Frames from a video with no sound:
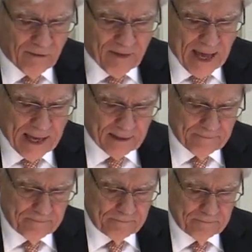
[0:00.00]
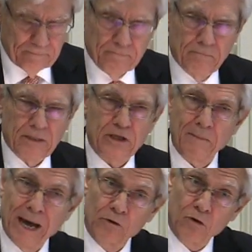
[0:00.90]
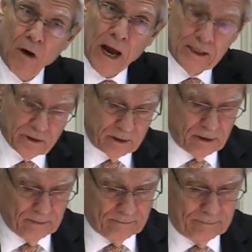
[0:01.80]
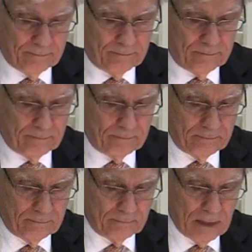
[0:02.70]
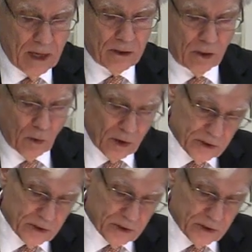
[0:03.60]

of that is about Christ. The Lord